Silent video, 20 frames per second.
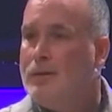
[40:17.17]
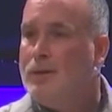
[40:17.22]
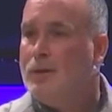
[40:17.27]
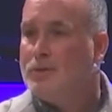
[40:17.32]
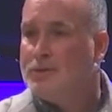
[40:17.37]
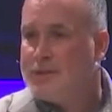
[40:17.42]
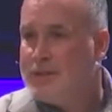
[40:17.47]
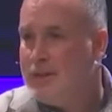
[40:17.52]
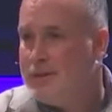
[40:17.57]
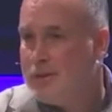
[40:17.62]

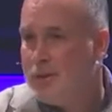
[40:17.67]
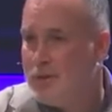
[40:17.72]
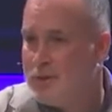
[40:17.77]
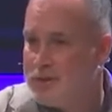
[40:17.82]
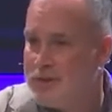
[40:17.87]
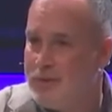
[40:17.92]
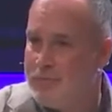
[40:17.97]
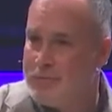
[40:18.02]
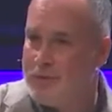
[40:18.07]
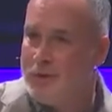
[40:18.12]
Don't sit there
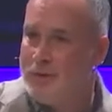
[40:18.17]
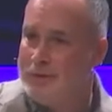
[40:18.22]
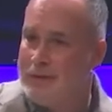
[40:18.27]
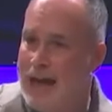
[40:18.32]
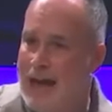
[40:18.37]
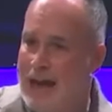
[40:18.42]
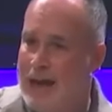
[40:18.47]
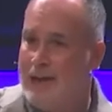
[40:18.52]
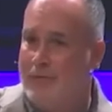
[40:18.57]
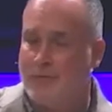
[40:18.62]
as if their
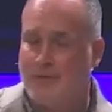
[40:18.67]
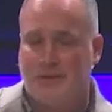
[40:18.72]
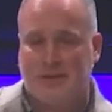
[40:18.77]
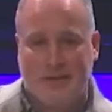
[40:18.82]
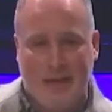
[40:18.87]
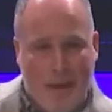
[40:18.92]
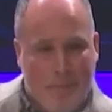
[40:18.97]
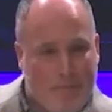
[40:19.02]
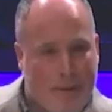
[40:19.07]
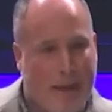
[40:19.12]
life,
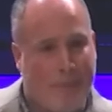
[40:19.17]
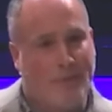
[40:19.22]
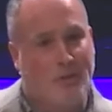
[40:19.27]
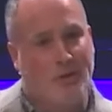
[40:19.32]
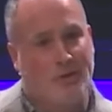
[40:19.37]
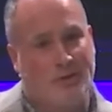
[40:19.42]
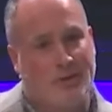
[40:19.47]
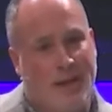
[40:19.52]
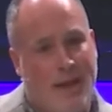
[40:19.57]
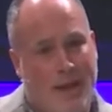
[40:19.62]
step
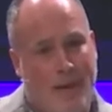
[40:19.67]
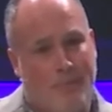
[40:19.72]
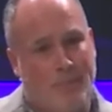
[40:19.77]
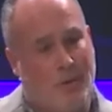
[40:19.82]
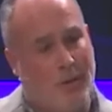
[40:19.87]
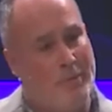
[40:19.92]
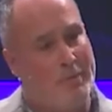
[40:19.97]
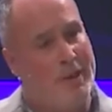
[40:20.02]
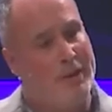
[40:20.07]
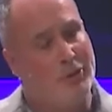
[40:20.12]
after
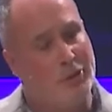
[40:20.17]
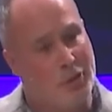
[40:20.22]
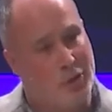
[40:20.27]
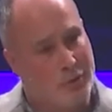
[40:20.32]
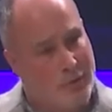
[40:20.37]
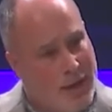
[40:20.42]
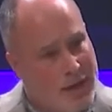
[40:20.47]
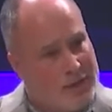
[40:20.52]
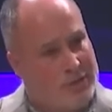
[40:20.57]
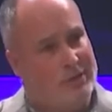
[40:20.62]
step, could be in the
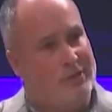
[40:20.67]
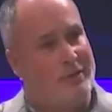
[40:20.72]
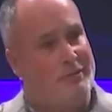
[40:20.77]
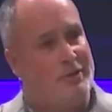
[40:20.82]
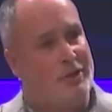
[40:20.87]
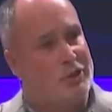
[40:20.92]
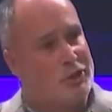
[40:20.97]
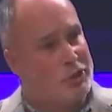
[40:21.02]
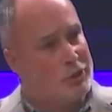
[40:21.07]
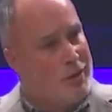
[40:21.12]
direction
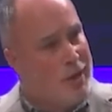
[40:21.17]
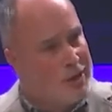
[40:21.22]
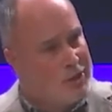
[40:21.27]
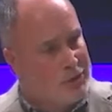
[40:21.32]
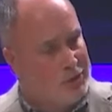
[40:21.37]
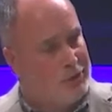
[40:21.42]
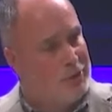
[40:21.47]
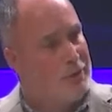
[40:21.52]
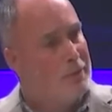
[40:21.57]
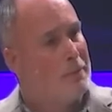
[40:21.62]
of
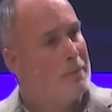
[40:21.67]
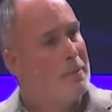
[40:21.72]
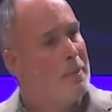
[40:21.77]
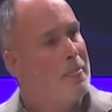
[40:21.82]
destruction.